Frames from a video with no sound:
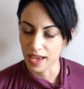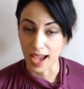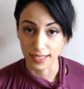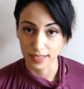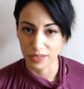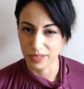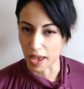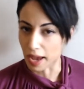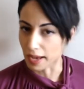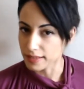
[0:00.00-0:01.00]

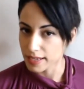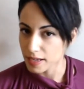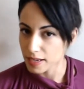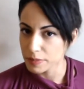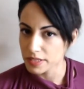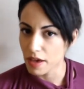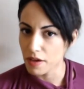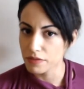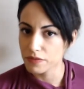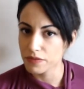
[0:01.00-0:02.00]
isolating
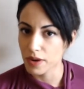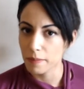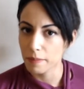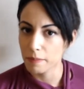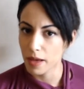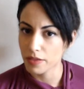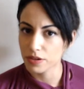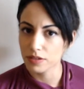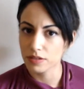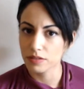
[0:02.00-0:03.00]
himself from
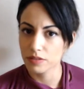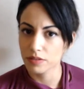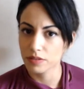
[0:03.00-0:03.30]
other